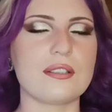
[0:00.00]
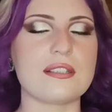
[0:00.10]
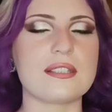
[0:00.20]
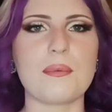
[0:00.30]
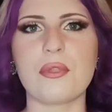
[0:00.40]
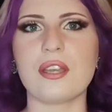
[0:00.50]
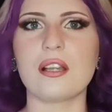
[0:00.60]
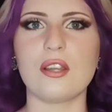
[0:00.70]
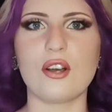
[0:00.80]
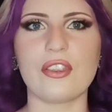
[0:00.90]
Something
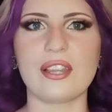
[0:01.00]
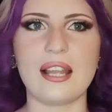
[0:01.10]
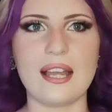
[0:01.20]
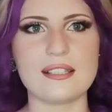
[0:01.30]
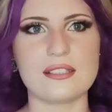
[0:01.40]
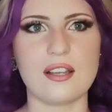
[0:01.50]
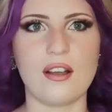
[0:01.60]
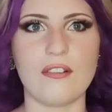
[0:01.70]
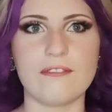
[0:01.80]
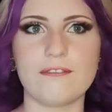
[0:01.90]
along the lines
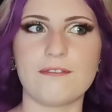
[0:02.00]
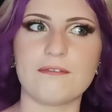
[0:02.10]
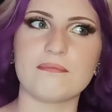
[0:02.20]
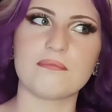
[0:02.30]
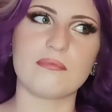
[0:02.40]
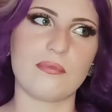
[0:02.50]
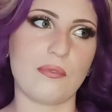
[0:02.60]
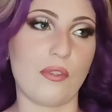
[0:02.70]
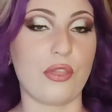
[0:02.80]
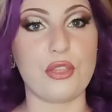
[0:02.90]
of
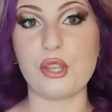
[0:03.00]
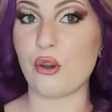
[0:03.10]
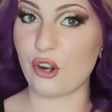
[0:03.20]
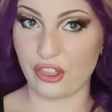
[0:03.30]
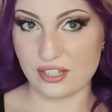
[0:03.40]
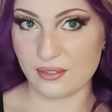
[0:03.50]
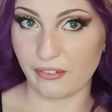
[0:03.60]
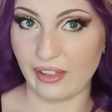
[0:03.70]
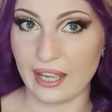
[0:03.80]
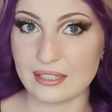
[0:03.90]
the earth is
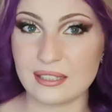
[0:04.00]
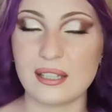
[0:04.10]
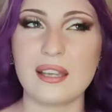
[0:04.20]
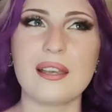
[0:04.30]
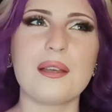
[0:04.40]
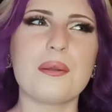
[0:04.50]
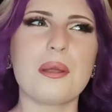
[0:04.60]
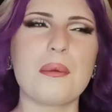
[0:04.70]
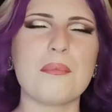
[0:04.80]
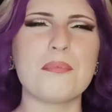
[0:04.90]
flat,
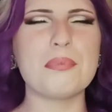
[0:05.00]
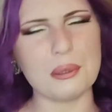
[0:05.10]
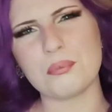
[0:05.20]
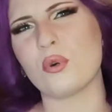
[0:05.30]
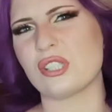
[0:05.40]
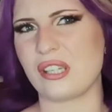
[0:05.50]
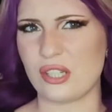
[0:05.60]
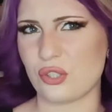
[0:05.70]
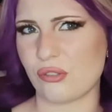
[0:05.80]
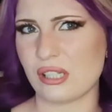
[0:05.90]
but more
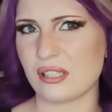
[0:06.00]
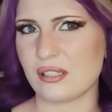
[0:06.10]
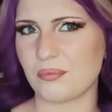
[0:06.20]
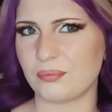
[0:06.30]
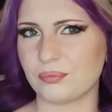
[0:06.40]
dangerous.